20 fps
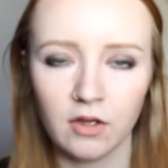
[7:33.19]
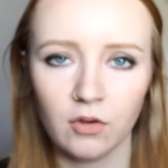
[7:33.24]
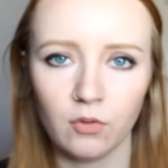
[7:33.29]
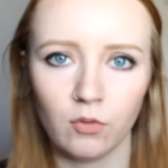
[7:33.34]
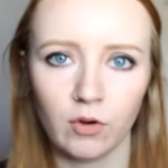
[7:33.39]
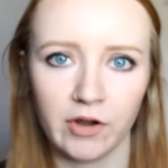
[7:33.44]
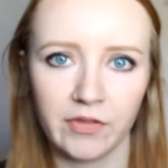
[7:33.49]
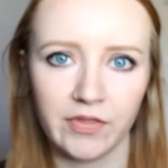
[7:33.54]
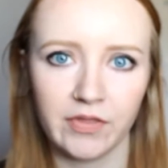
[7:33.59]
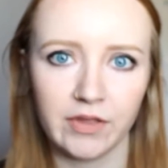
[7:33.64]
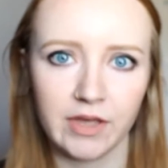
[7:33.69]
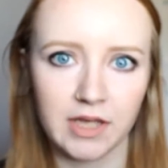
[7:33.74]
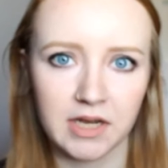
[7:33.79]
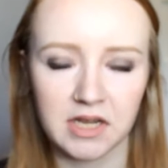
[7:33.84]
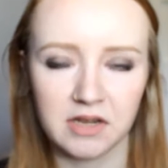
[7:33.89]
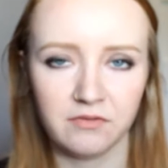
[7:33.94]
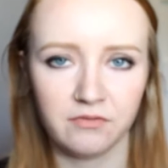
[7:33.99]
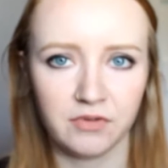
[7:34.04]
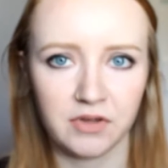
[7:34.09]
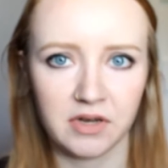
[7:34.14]
where an
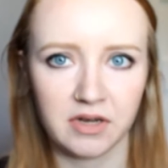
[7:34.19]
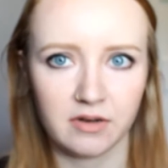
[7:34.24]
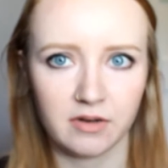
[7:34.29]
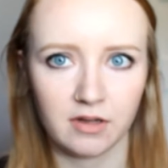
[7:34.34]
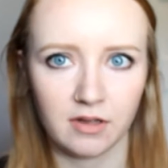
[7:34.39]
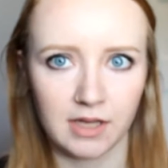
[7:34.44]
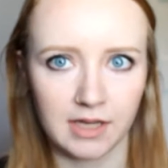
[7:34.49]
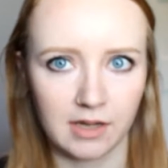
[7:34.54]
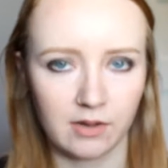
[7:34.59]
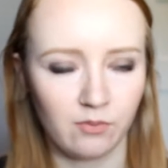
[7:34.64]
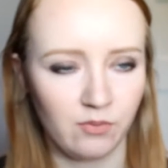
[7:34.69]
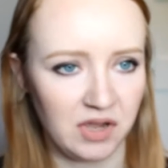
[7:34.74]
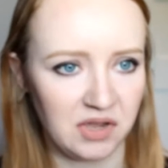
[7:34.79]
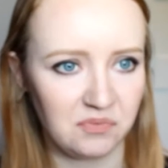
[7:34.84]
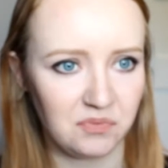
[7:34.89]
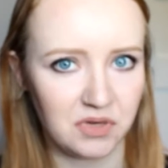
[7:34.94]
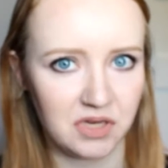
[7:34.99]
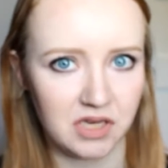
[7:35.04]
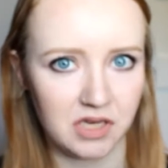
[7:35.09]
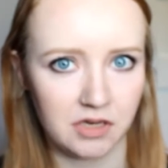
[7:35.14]
infant like
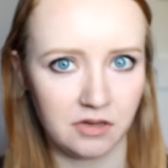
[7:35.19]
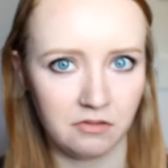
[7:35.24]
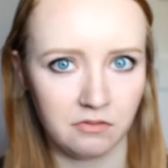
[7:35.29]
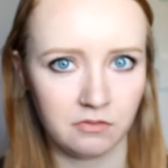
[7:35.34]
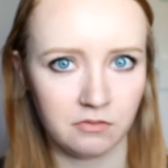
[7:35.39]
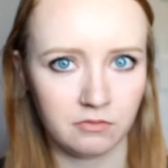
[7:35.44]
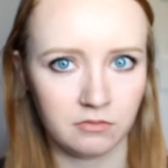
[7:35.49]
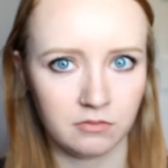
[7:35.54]
might be